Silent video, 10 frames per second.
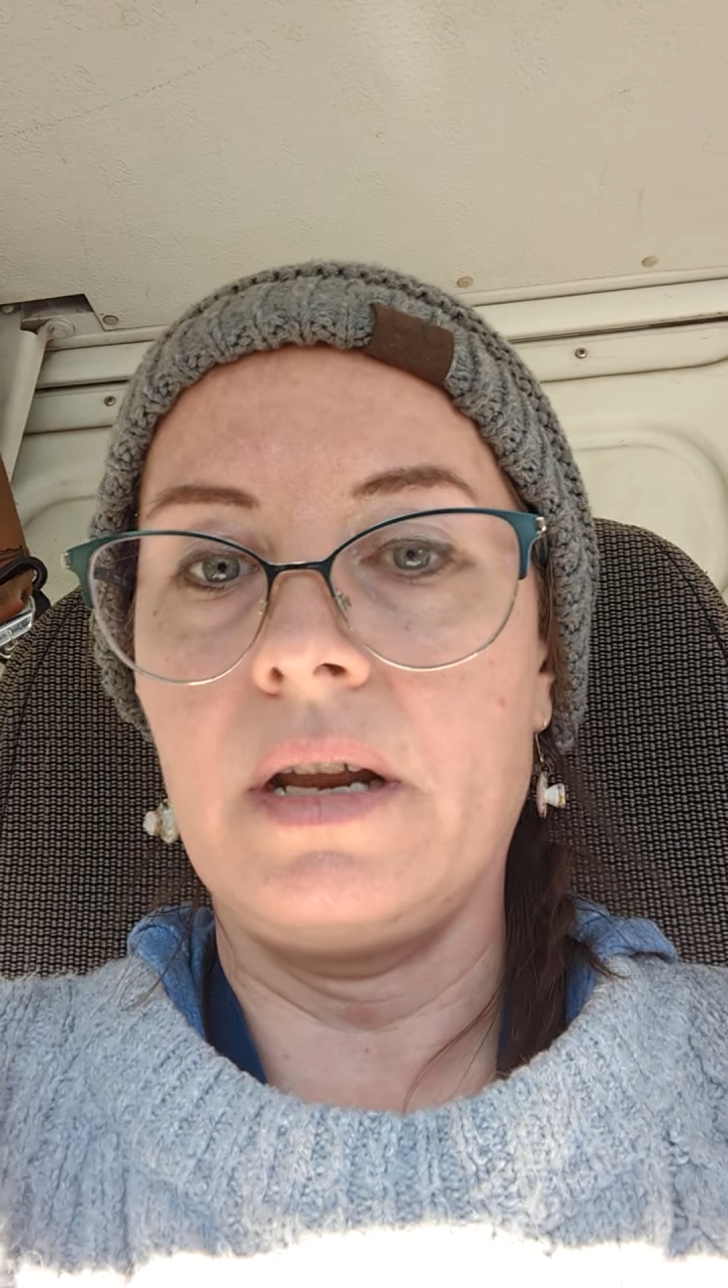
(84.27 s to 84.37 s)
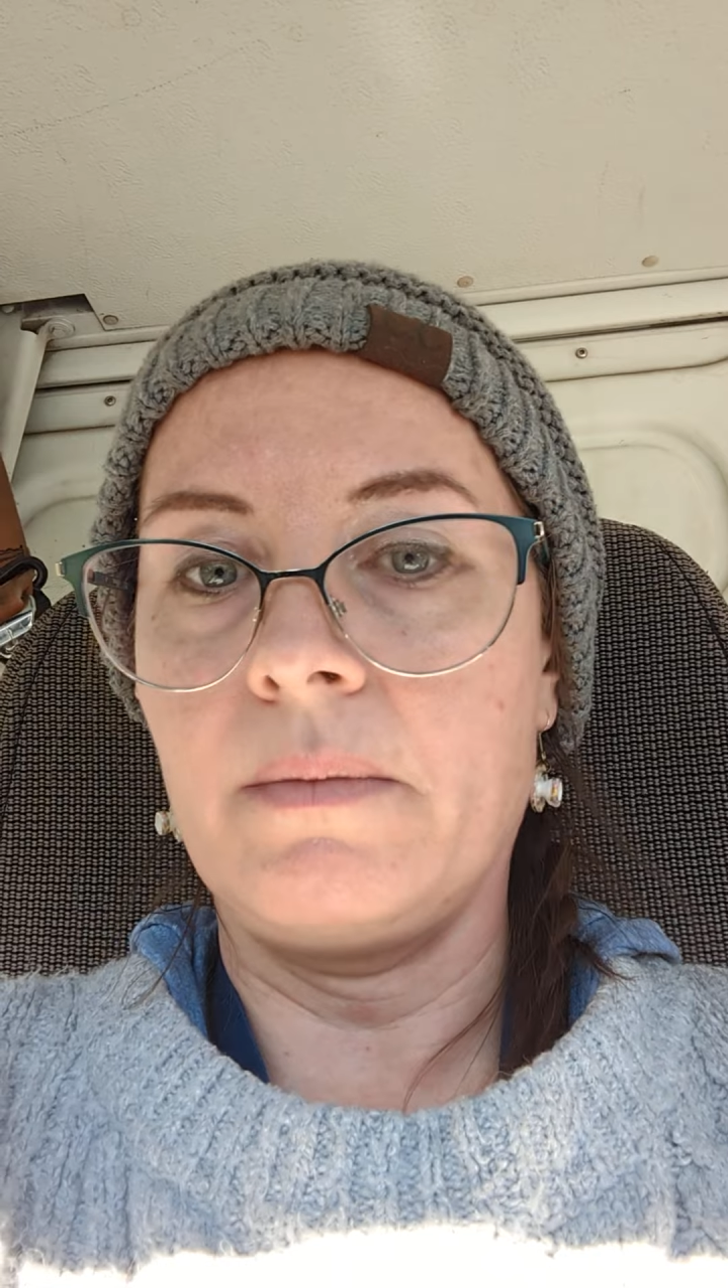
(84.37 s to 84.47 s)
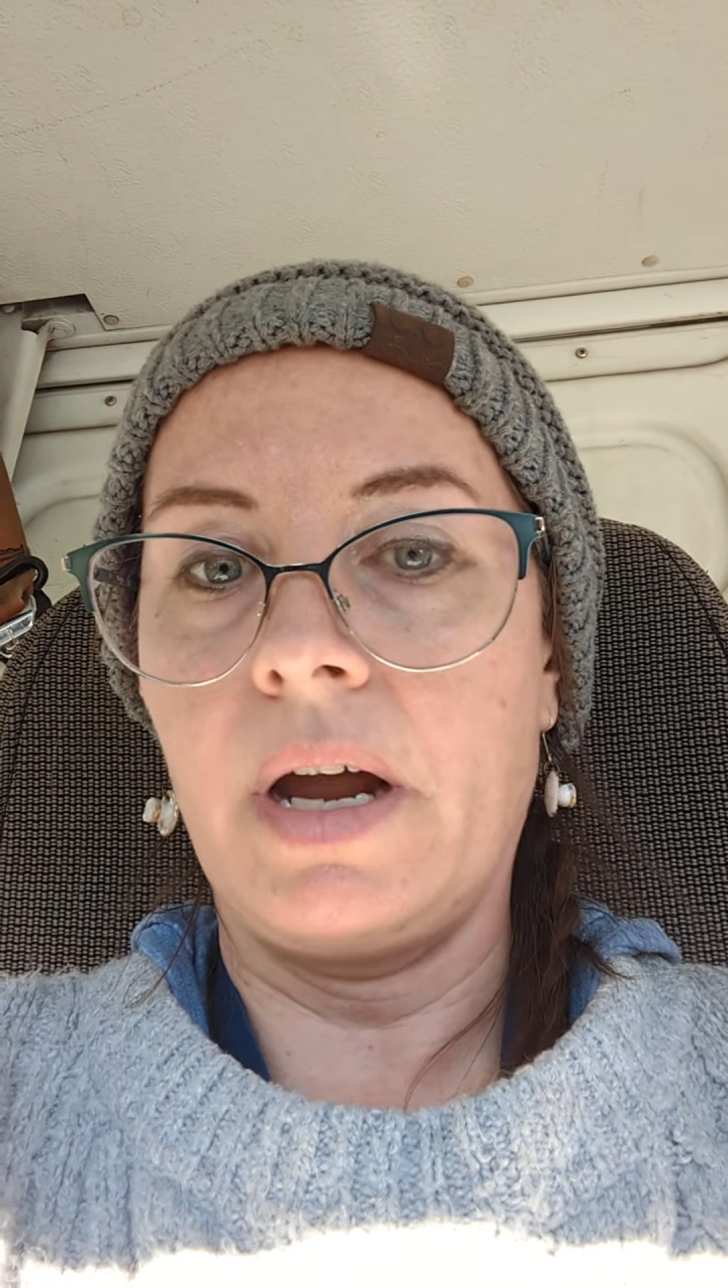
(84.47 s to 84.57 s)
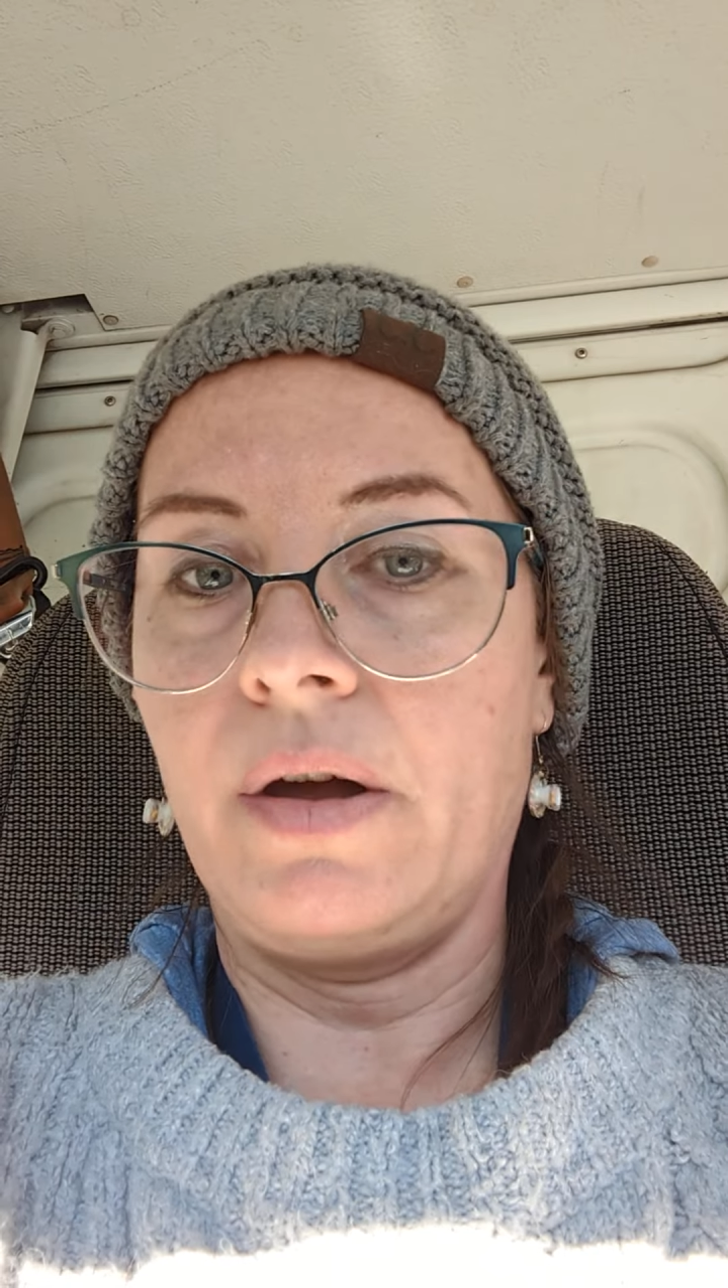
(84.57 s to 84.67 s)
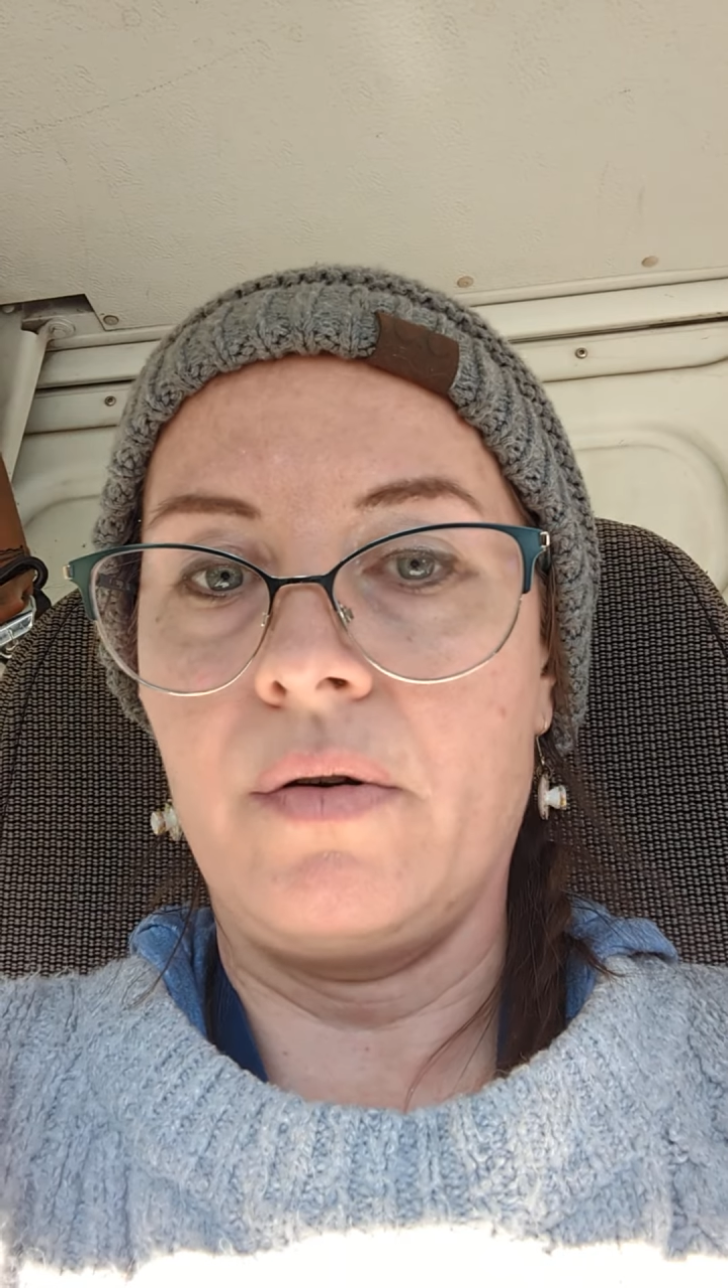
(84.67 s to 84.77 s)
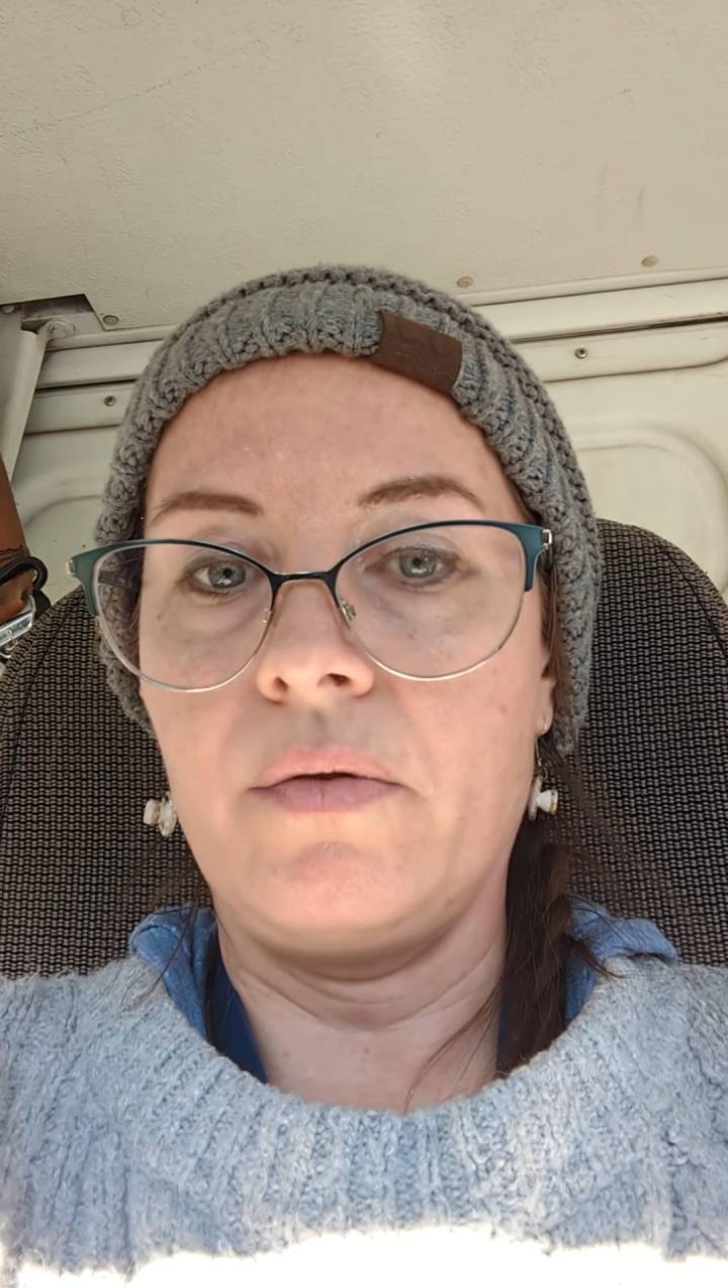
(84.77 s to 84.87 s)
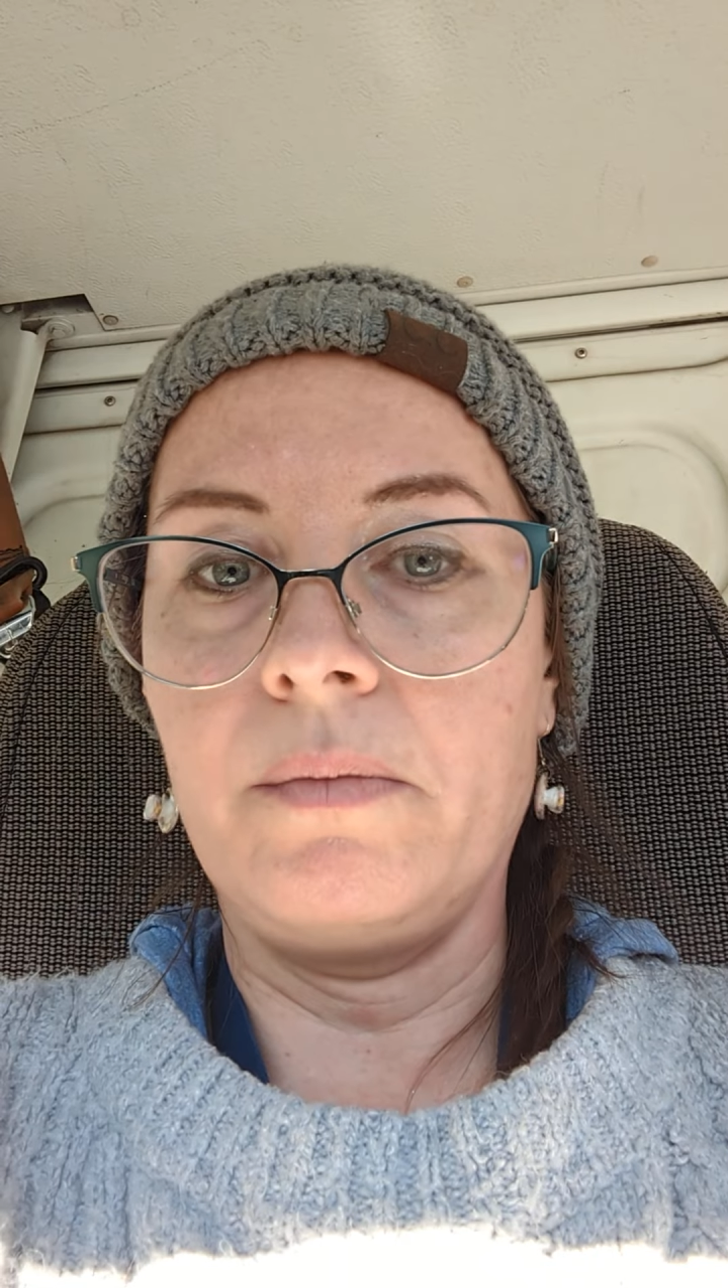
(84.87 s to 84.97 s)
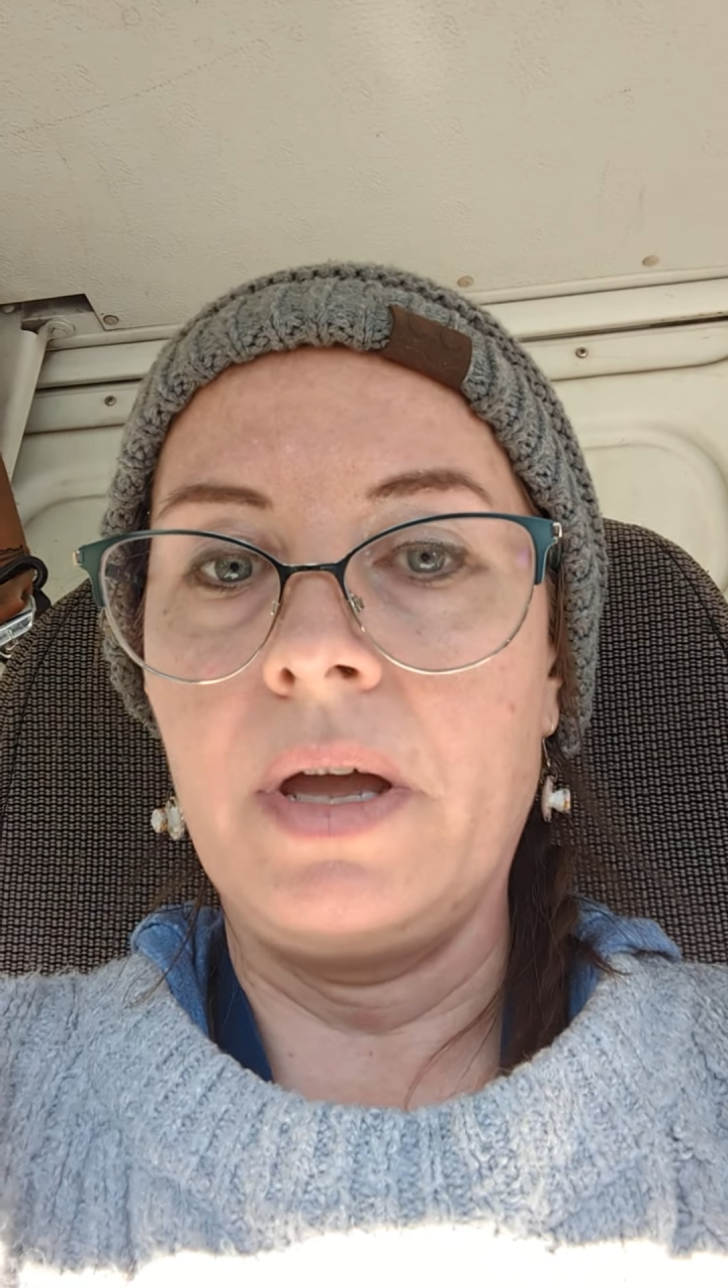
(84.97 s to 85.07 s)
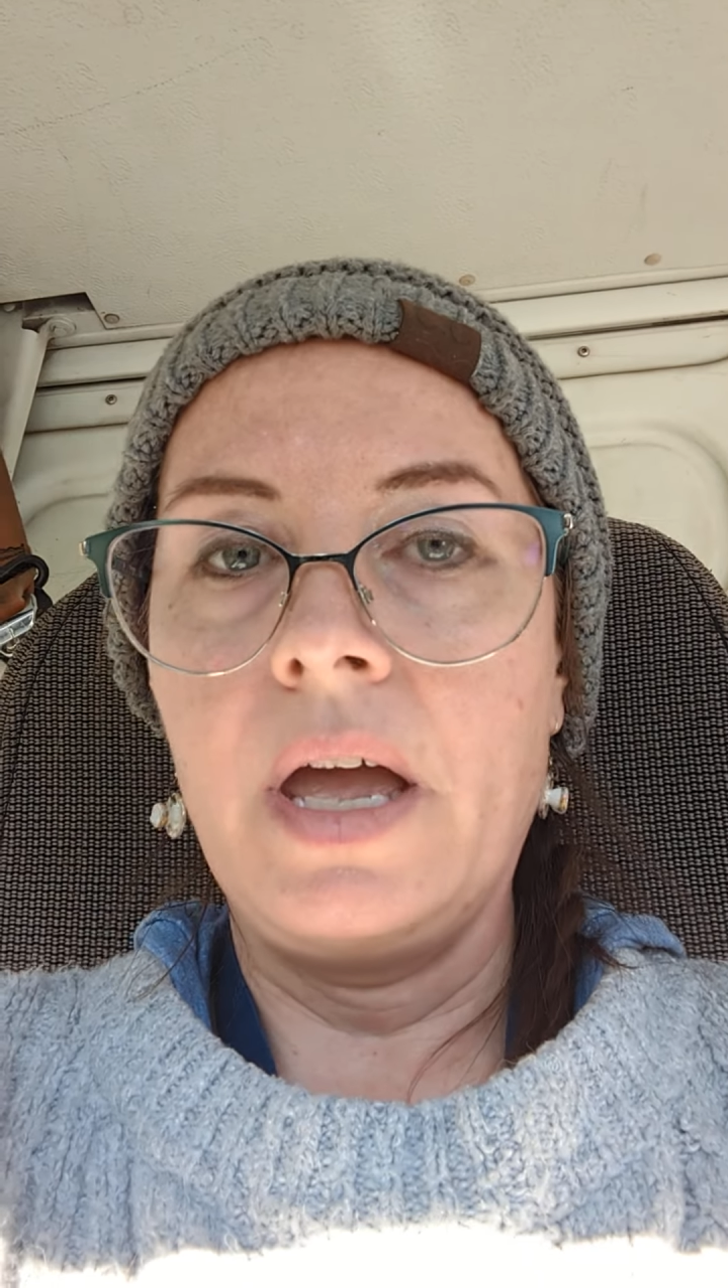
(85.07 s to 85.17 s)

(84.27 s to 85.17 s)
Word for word: in my home.